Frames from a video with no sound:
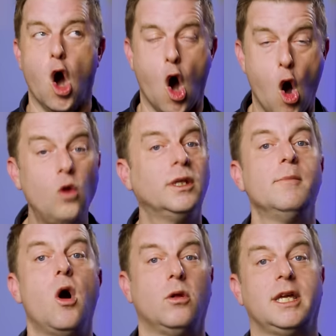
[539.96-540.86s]
Holy
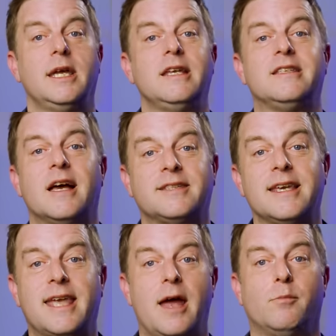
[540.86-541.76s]
moly, does
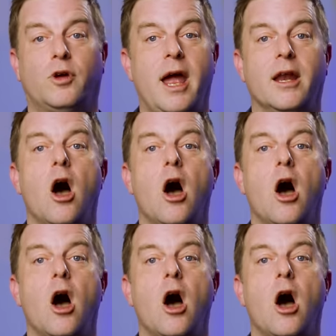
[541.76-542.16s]
it get bright,